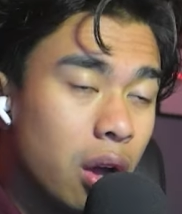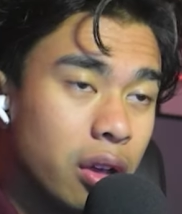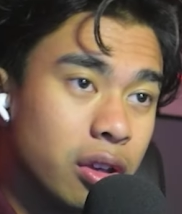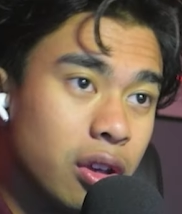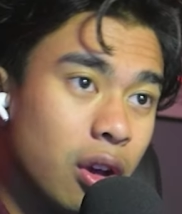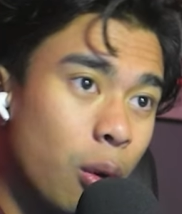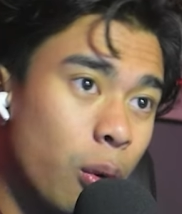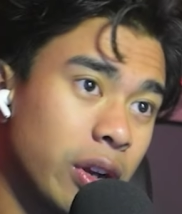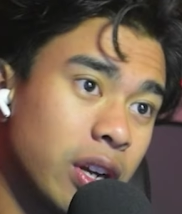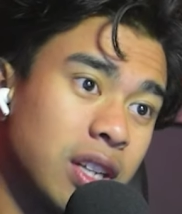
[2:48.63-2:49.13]

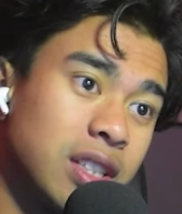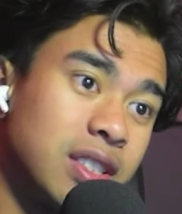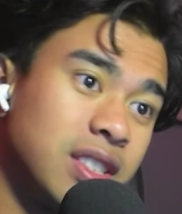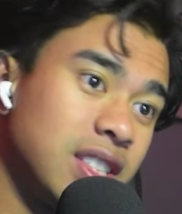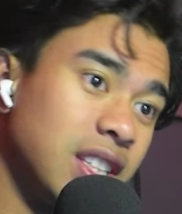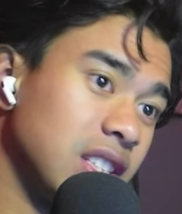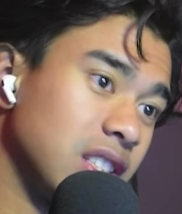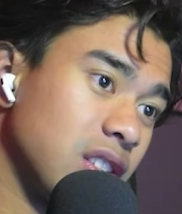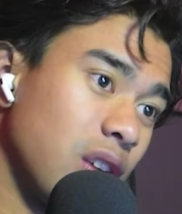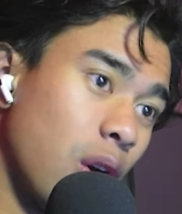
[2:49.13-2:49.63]
Yo, we're gonna
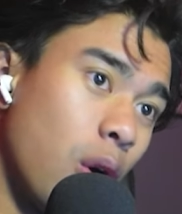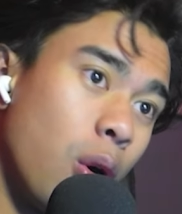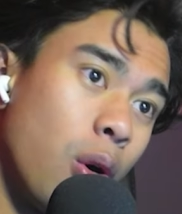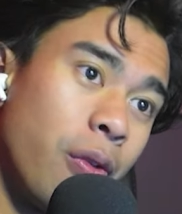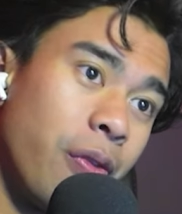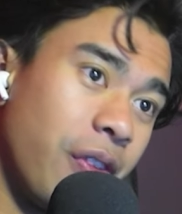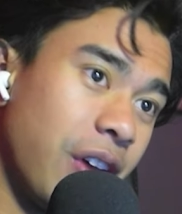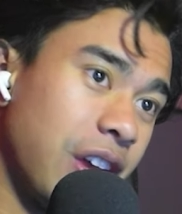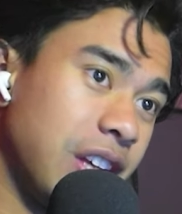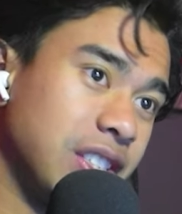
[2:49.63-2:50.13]
see his whole
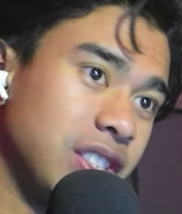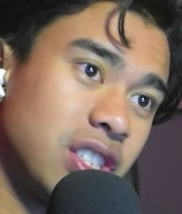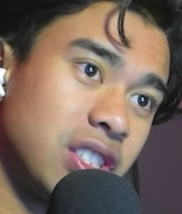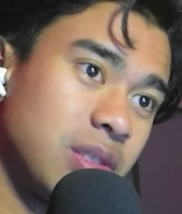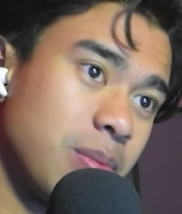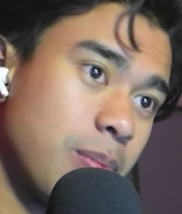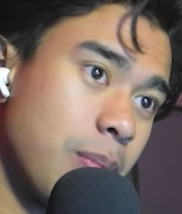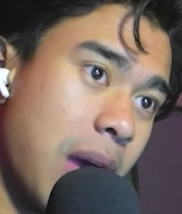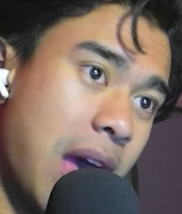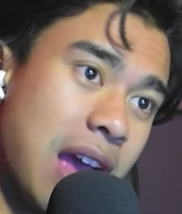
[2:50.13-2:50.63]
face
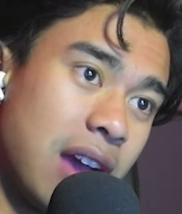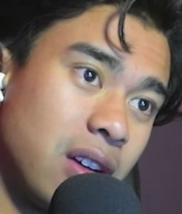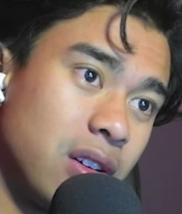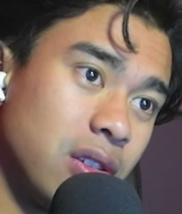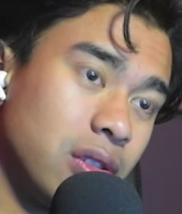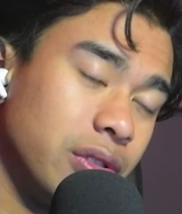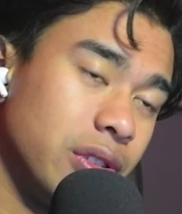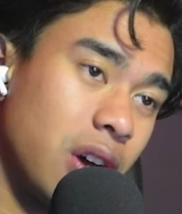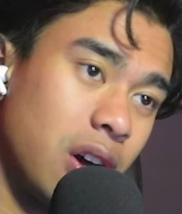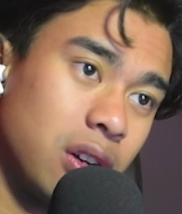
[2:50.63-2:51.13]
just
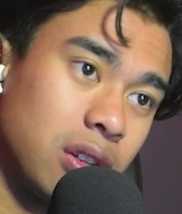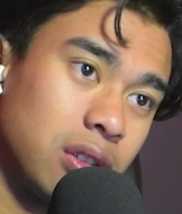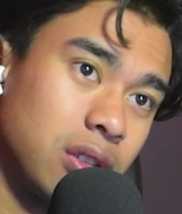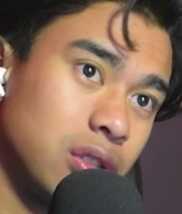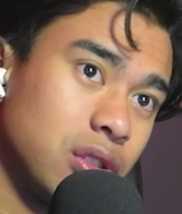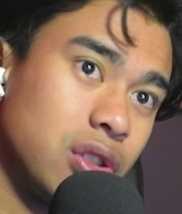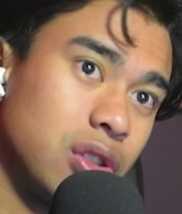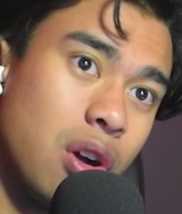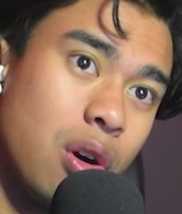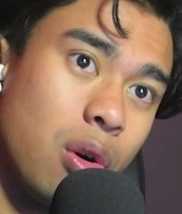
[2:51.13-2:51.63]
mangled, dog.
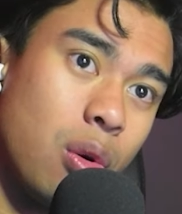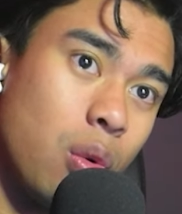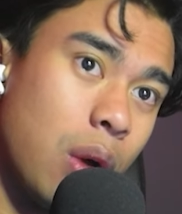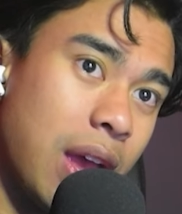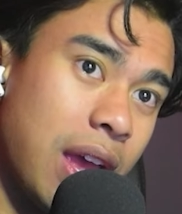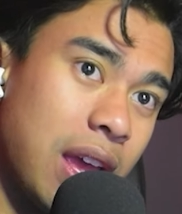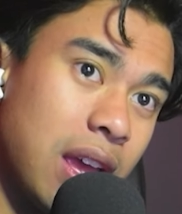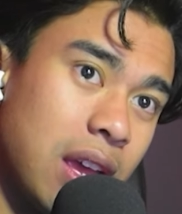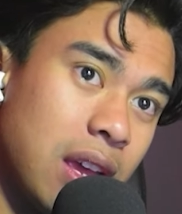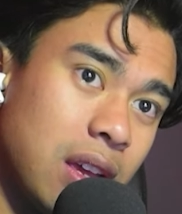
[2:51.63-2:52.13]
There's no way.